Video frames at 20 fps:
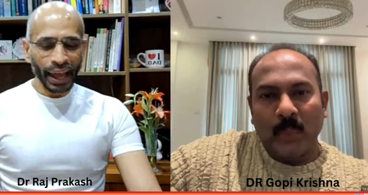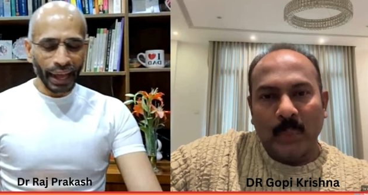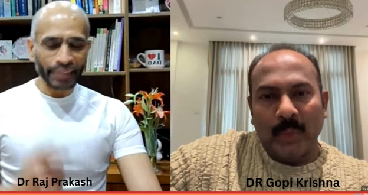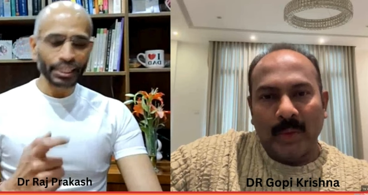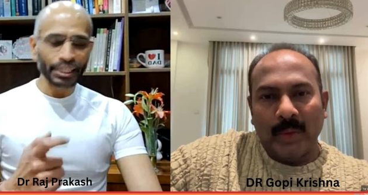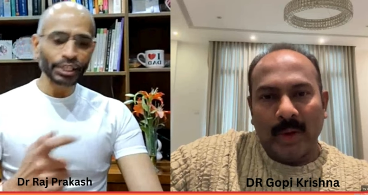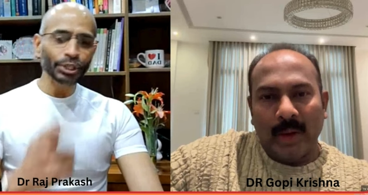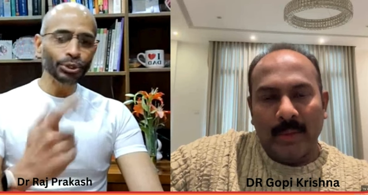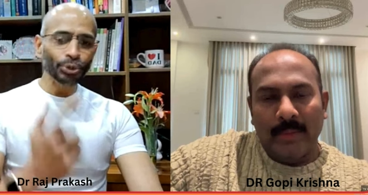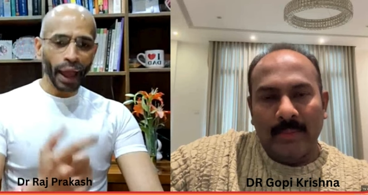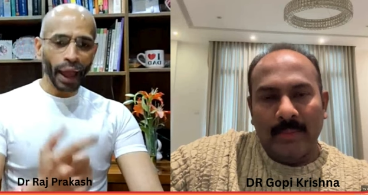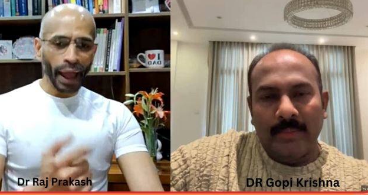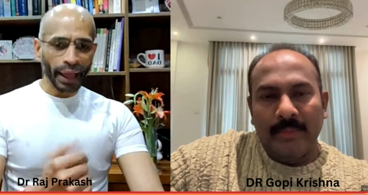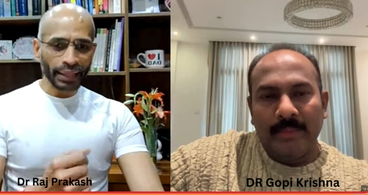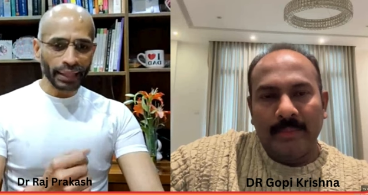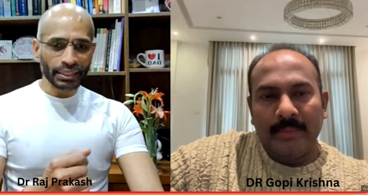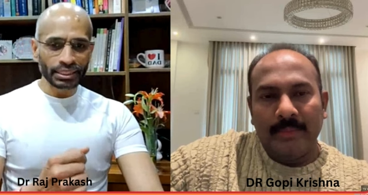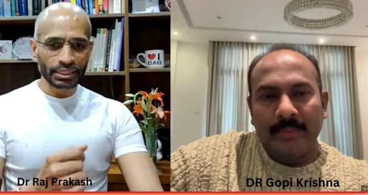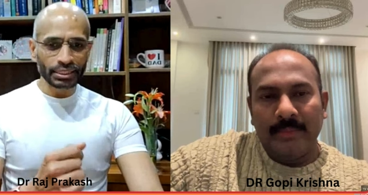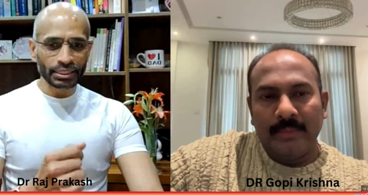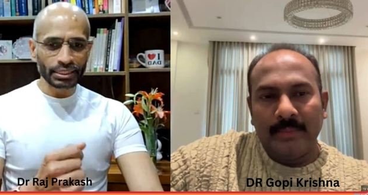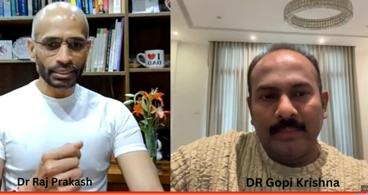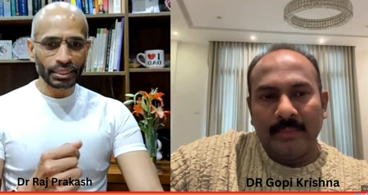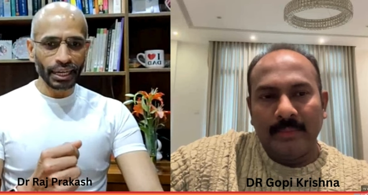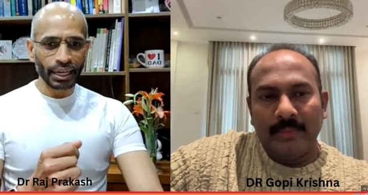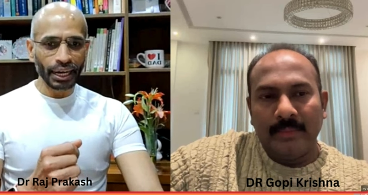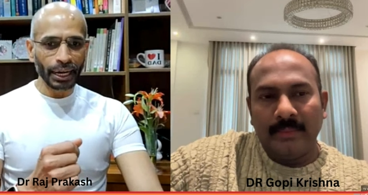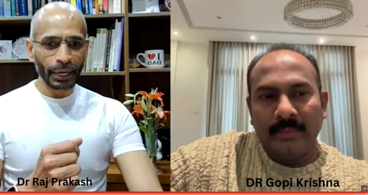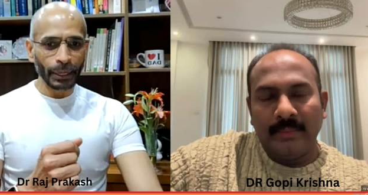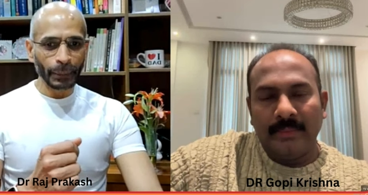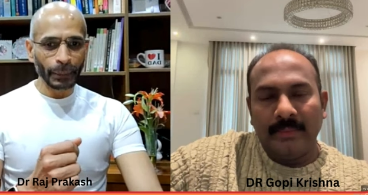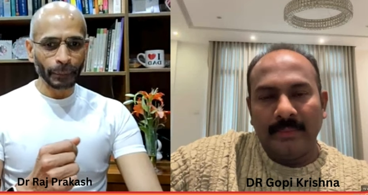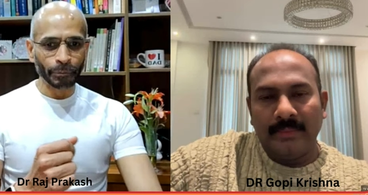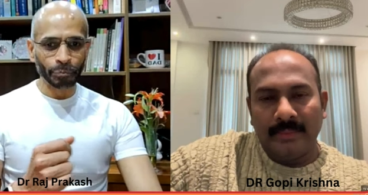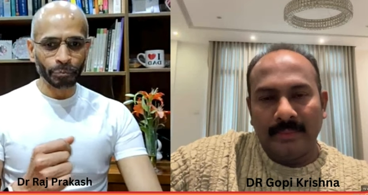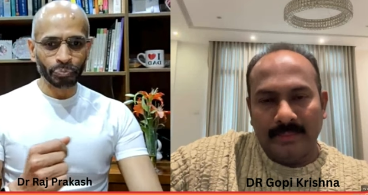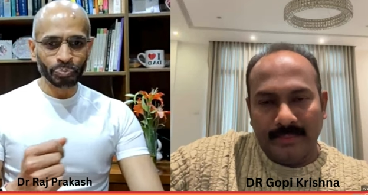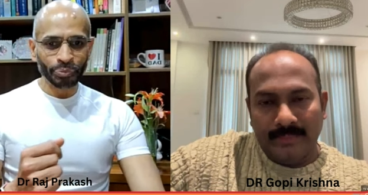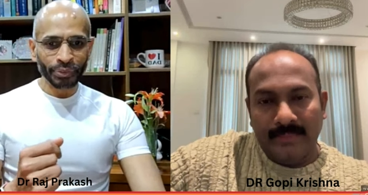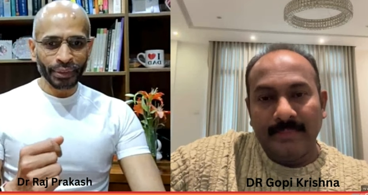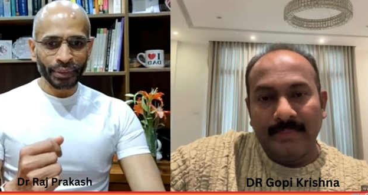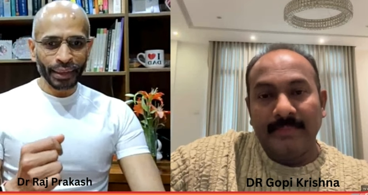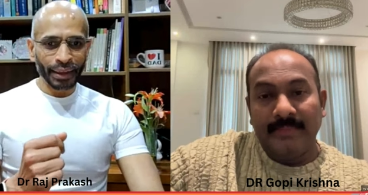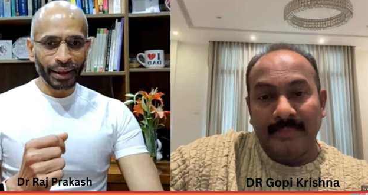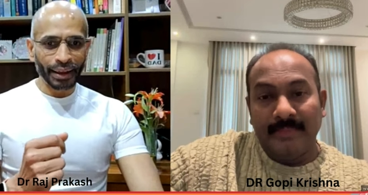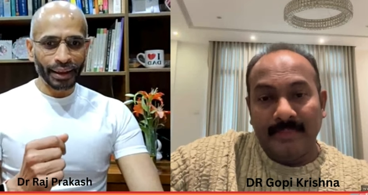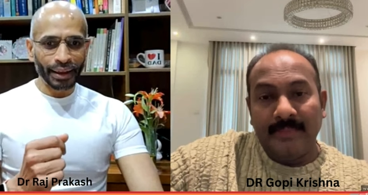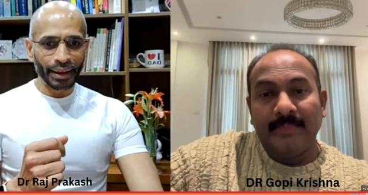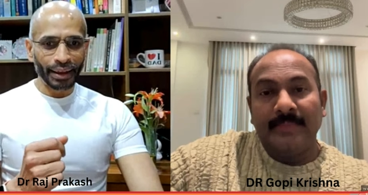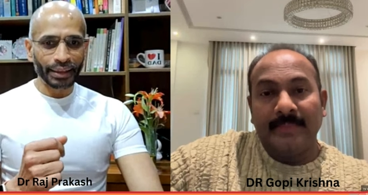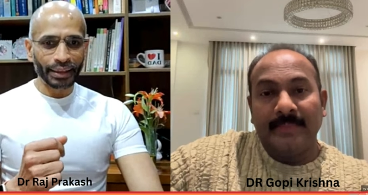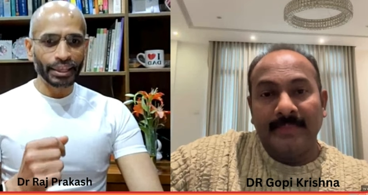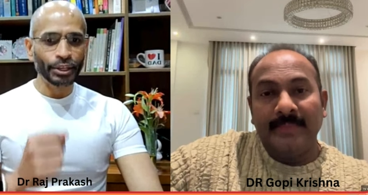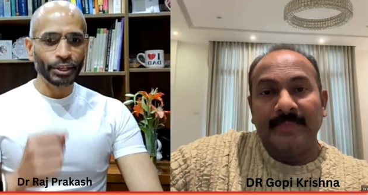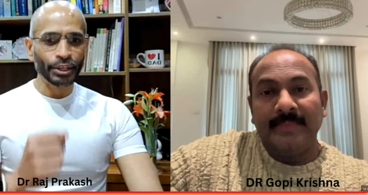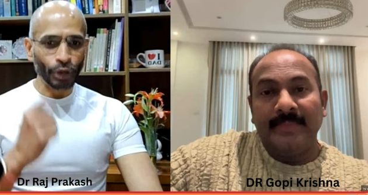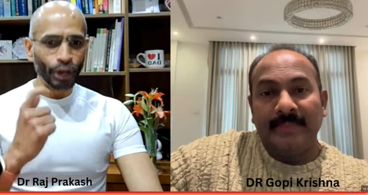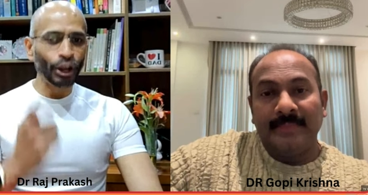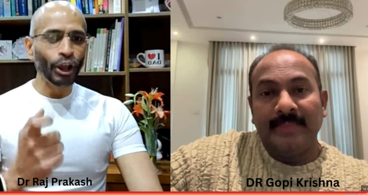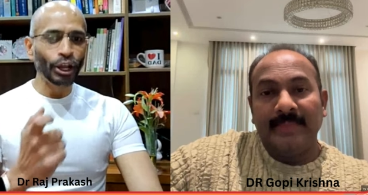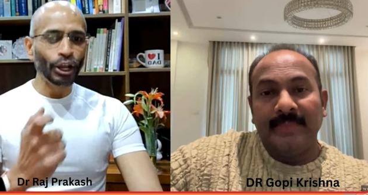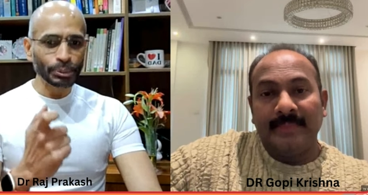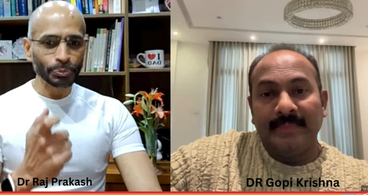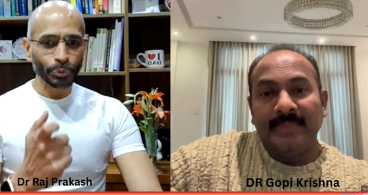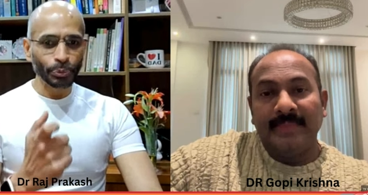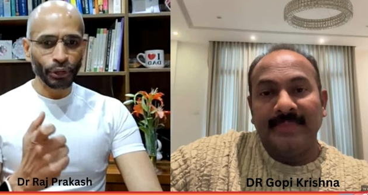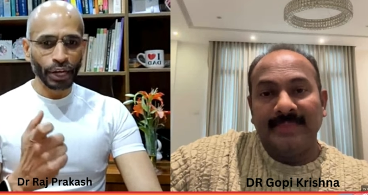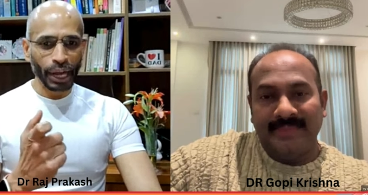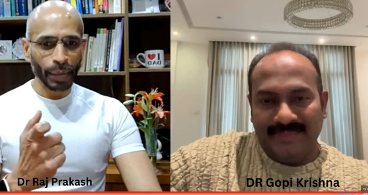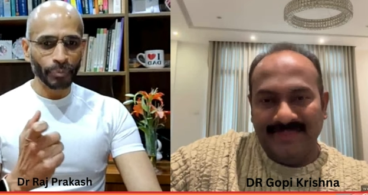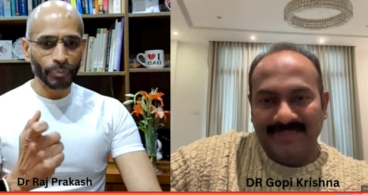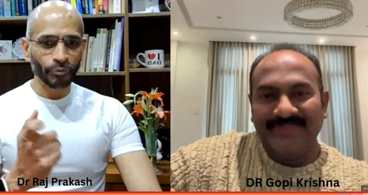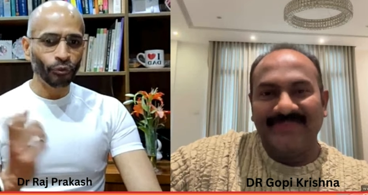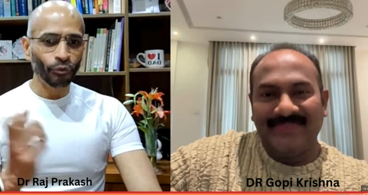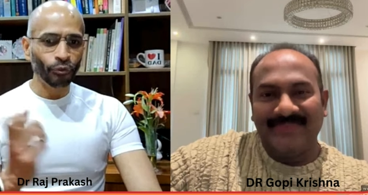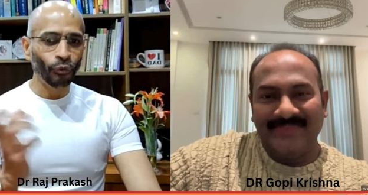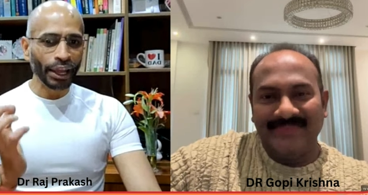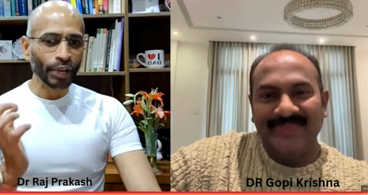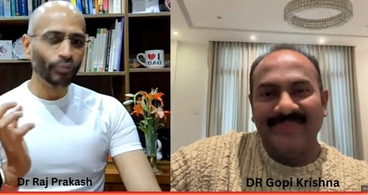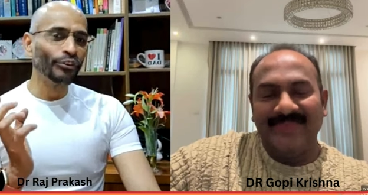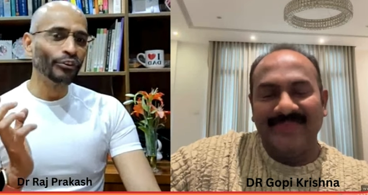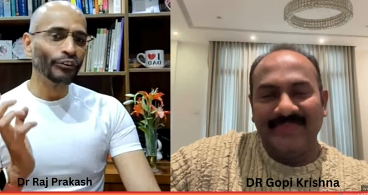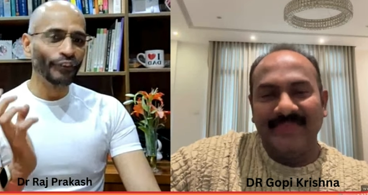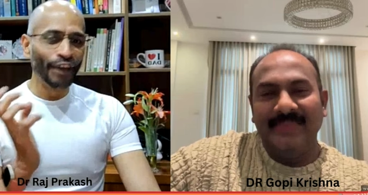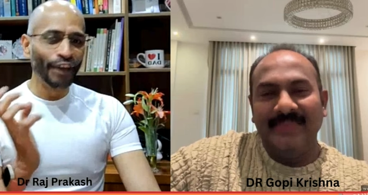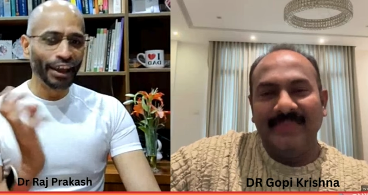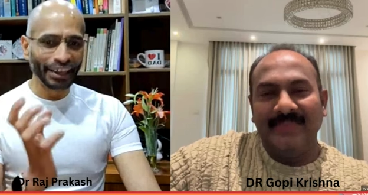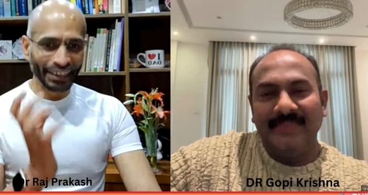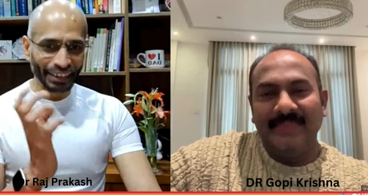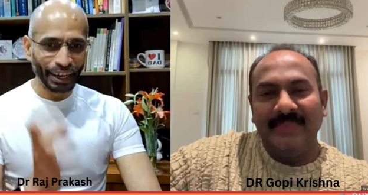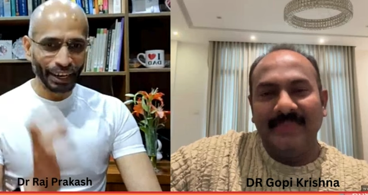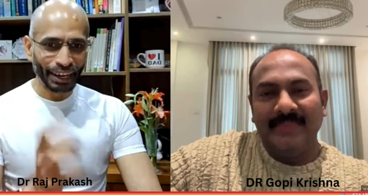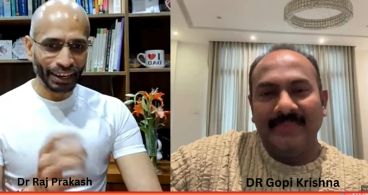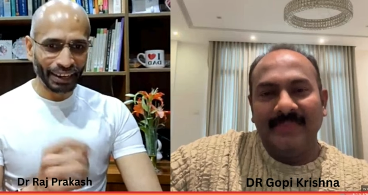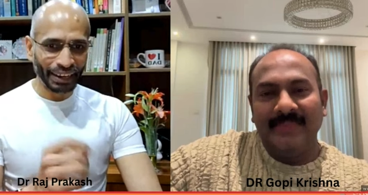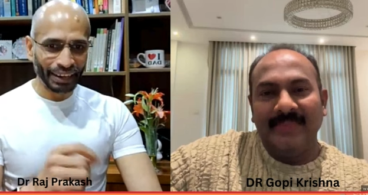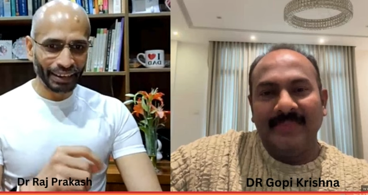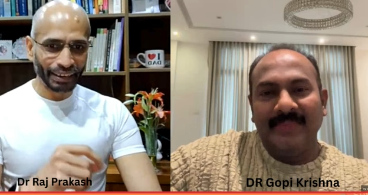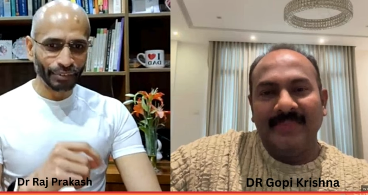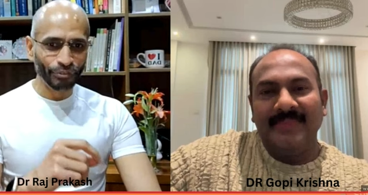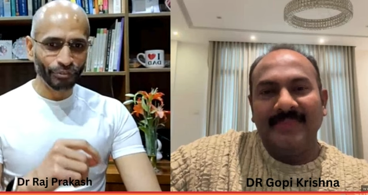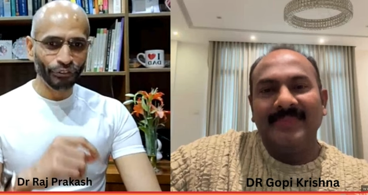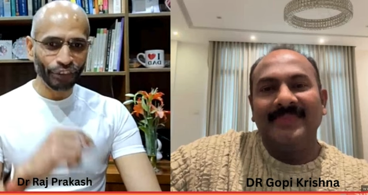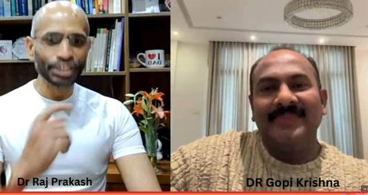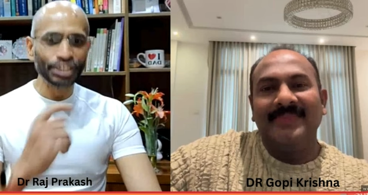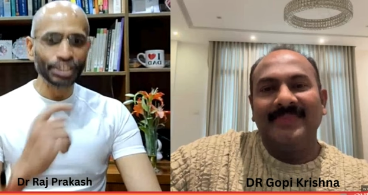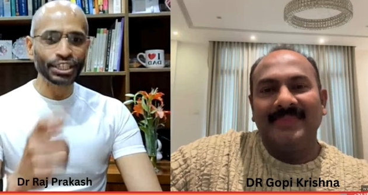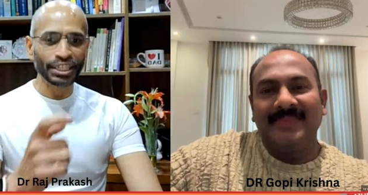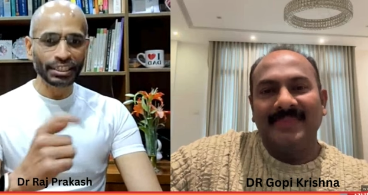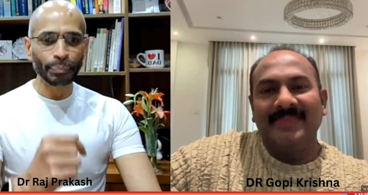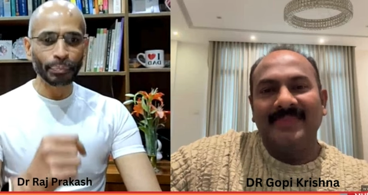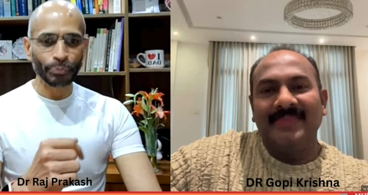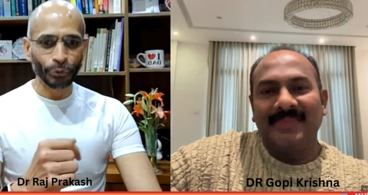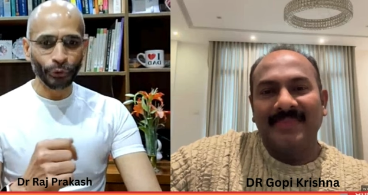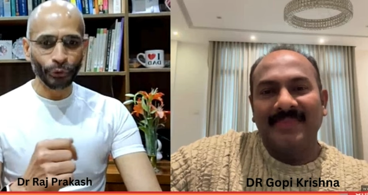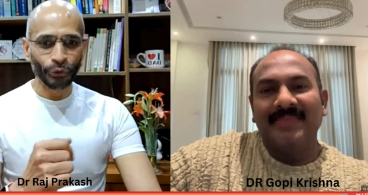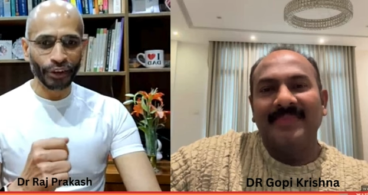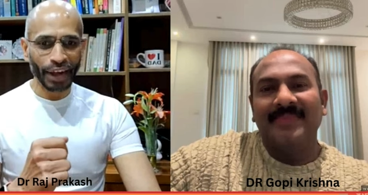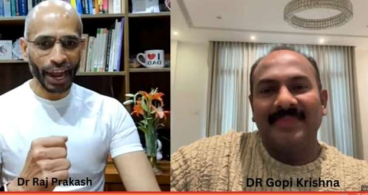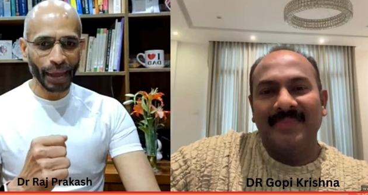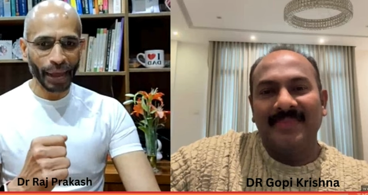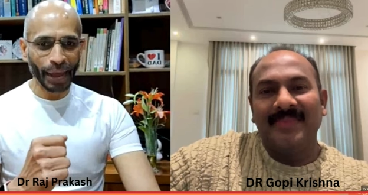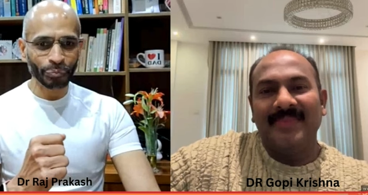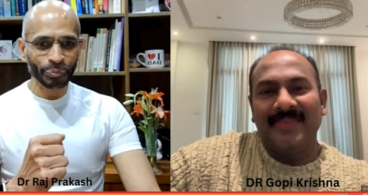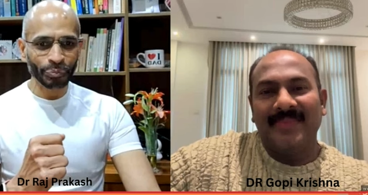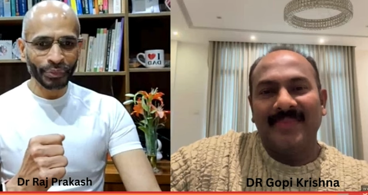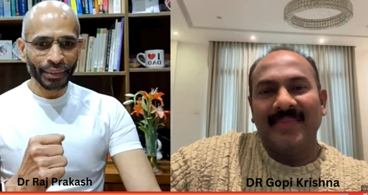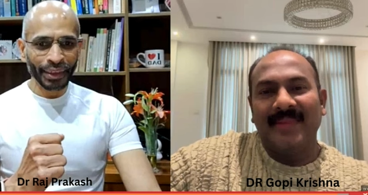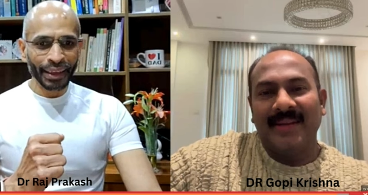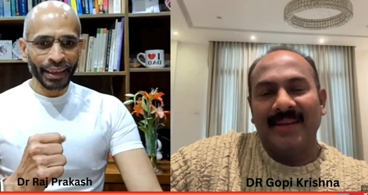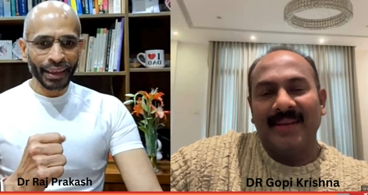Speaker 1: I think you answered um, uh, in your last program while we were uh, finishing the program.